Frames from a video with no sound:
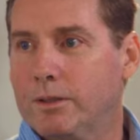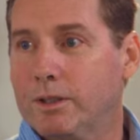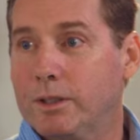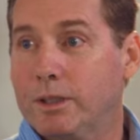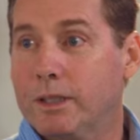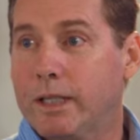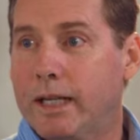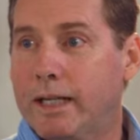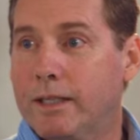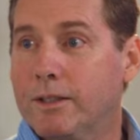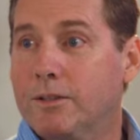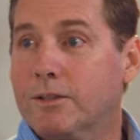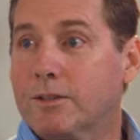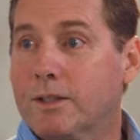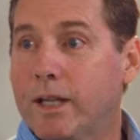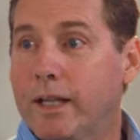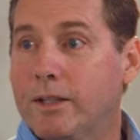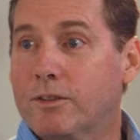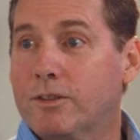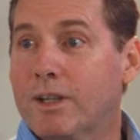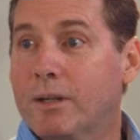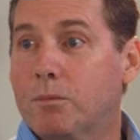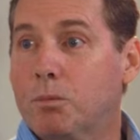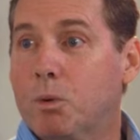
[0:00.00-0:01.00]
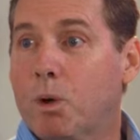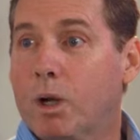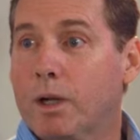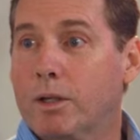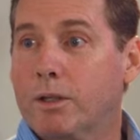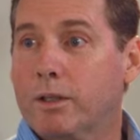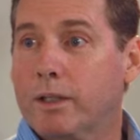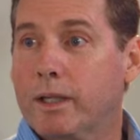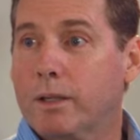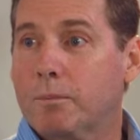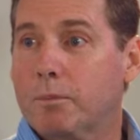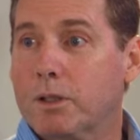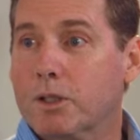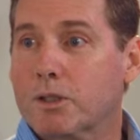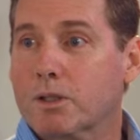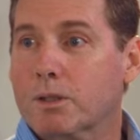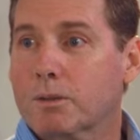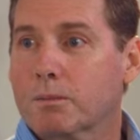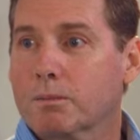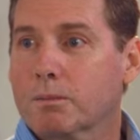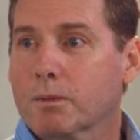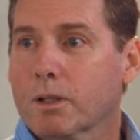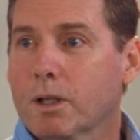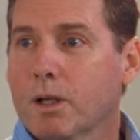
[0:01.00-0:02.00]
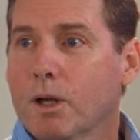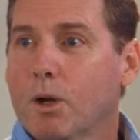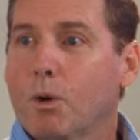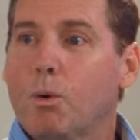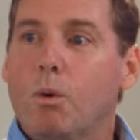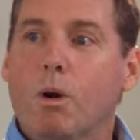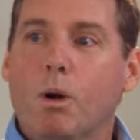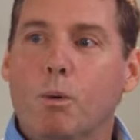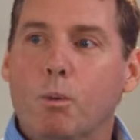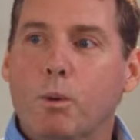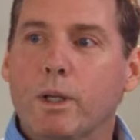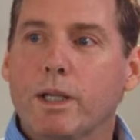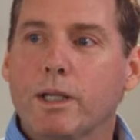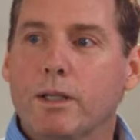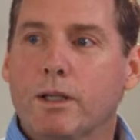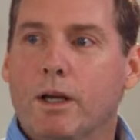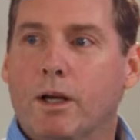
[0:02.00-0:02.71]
in the United States have water damage. What we